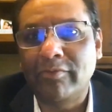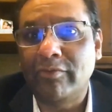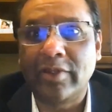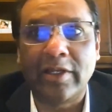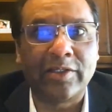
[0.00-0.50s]

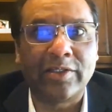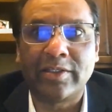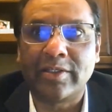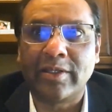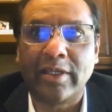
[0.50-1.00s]

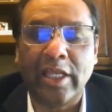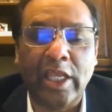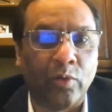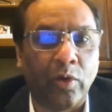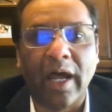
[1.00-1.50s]
there's
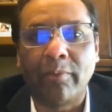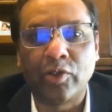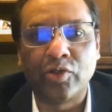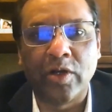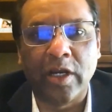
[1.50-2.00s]
equal
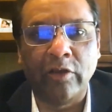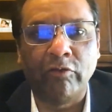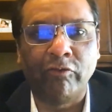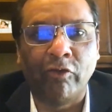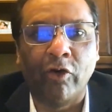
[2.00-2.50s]
opportunity
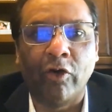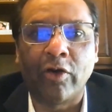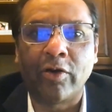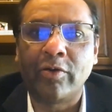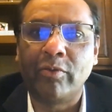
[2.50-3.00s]

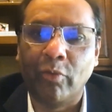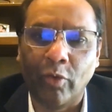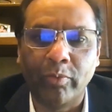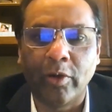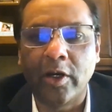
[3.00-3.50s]
for
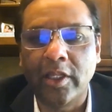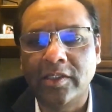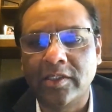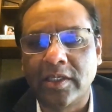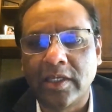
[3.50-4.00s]
both
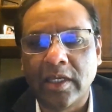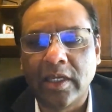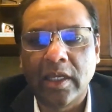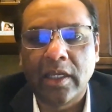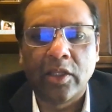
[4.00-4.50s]
parties.
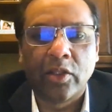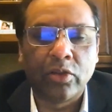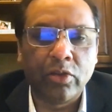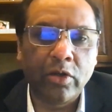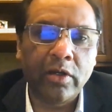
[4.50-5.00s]

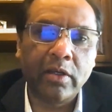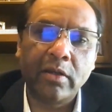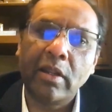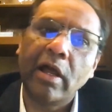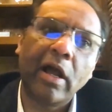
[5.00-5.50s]

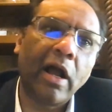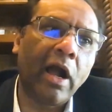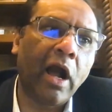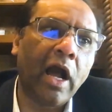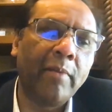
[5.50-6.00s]
Third,
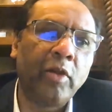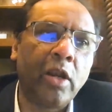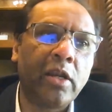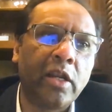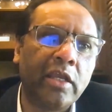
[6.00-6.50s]
I'm
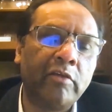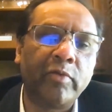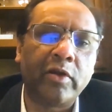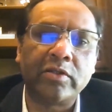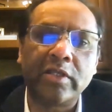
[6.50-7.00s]
not naive
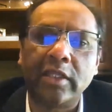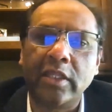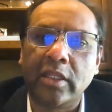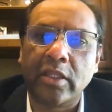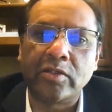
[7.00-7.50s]
because I
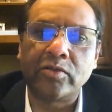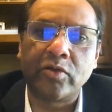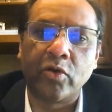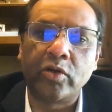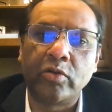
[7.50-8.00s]
think there's
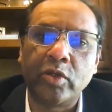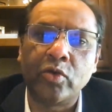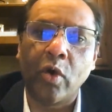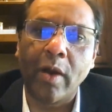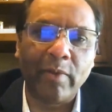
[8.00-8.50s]
going to be
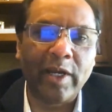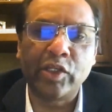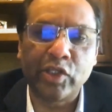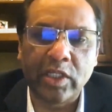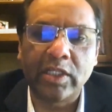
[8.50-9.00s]

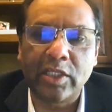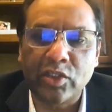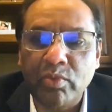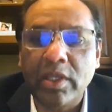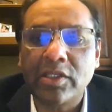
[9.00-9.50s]
competition in this
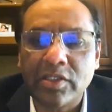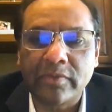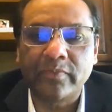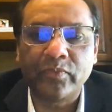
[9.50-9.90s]
space.